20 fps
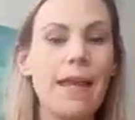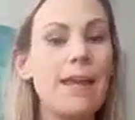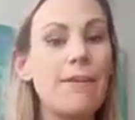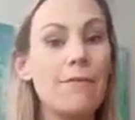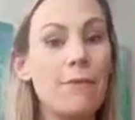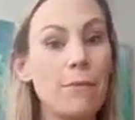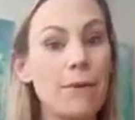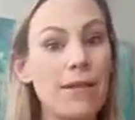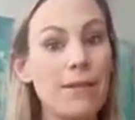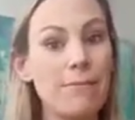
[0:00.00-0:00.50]

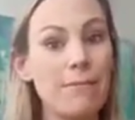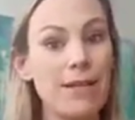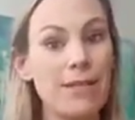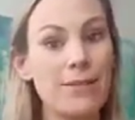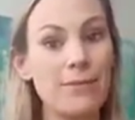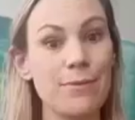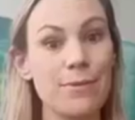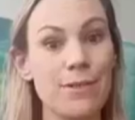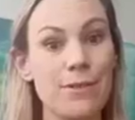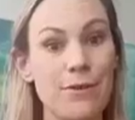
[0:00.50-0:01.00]
even when the
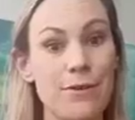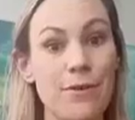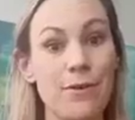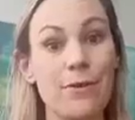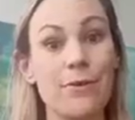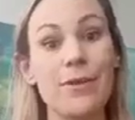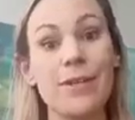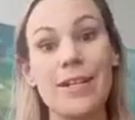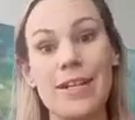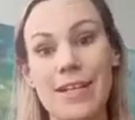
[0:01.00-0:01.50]
muscle is no
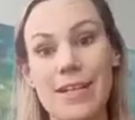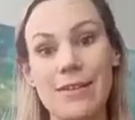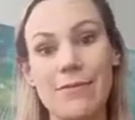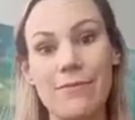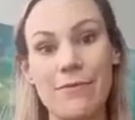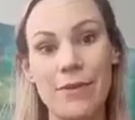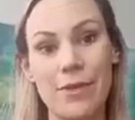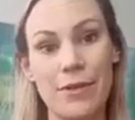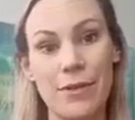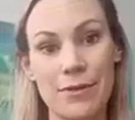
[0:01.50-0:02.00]
longer needed
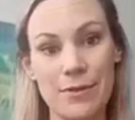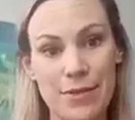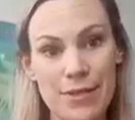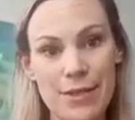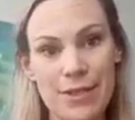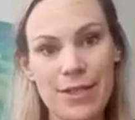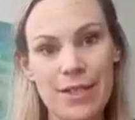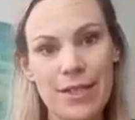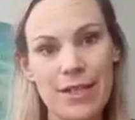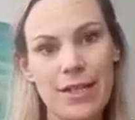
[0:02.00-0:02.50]
for
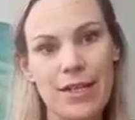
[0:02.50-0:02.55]
use.